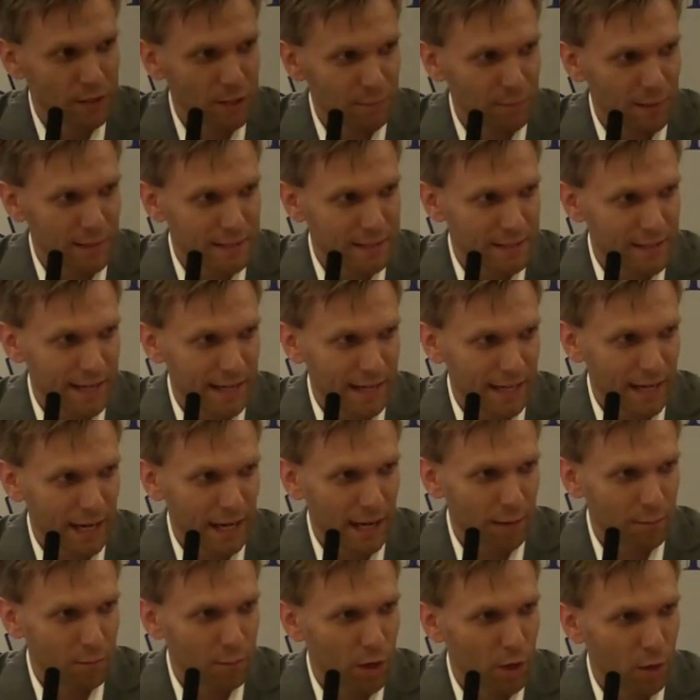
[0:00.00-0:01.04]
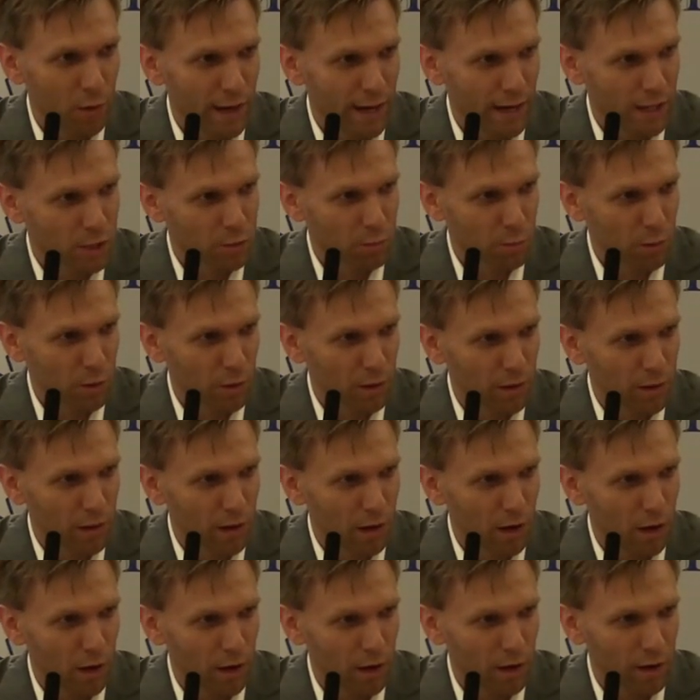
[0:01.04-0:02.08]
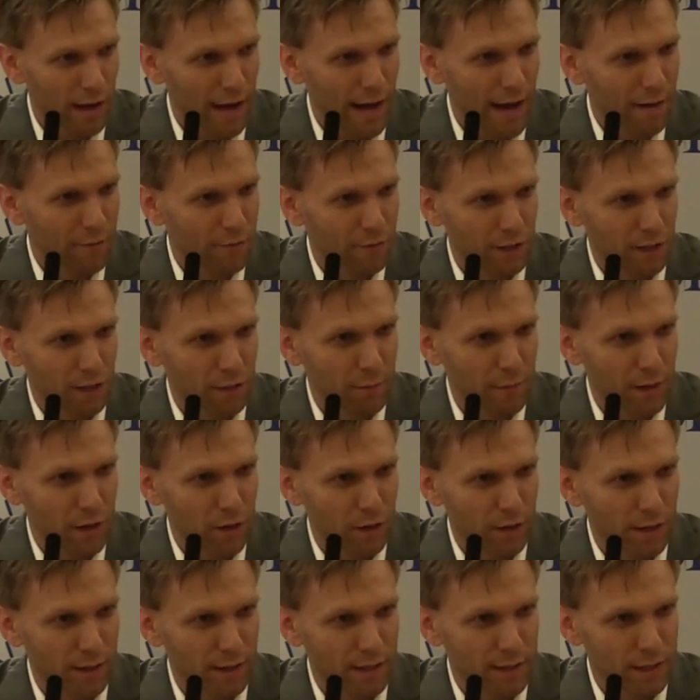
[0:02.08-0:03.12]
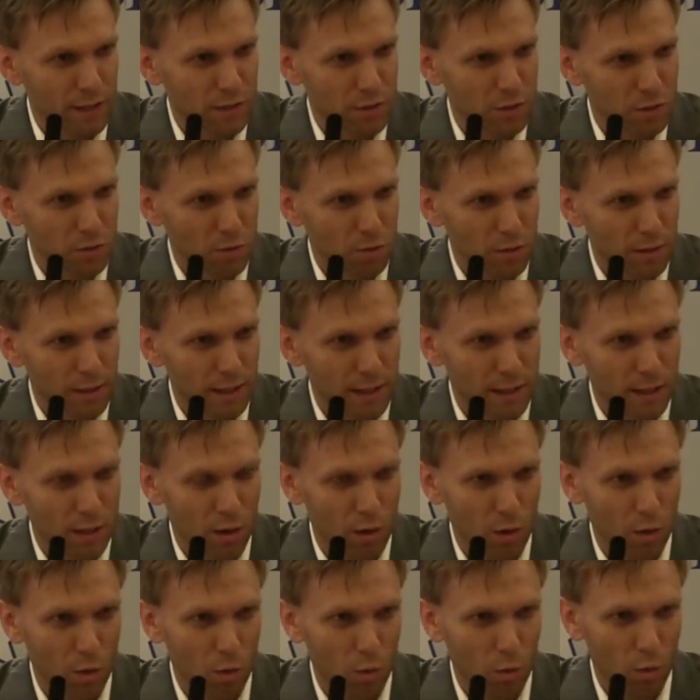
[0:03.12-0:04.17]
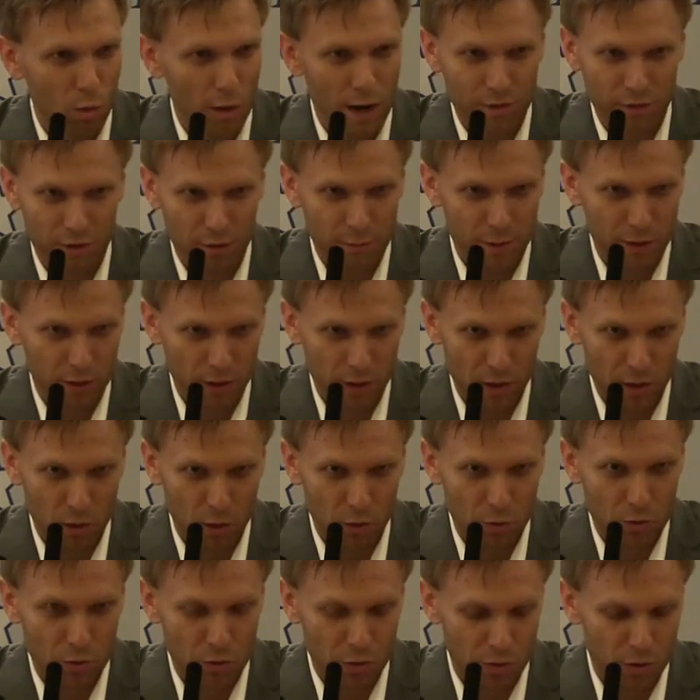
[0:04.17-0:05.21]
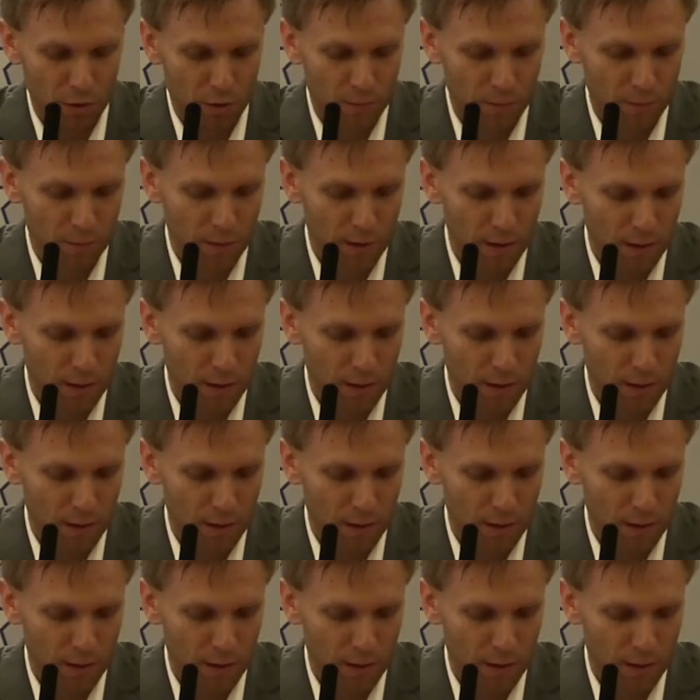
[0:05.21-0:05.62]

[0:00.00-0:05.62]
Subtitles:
this by saying I'm no expert on African American history or African American culture.